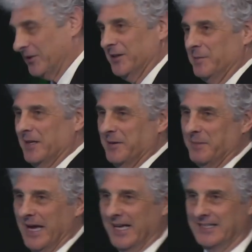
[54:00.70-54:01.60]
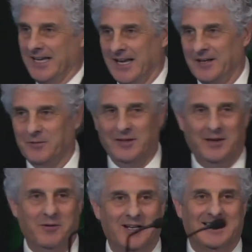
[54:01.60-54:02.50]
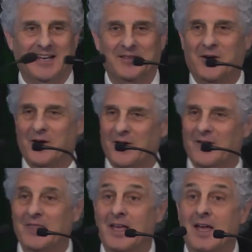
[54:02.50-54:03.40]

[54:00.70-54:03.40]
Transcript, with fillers: is going to be a bad day when they walk down the hall.